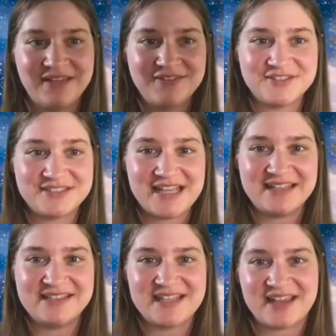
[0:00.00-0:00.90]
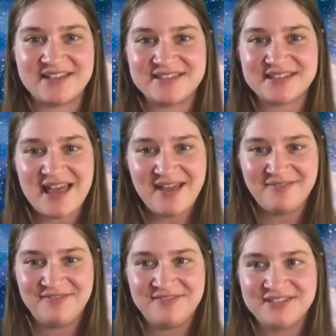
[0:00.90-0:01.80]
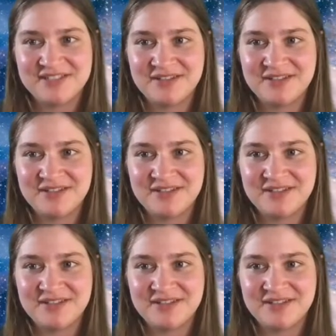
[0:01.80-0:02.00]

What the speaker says: There's 10 seconds left.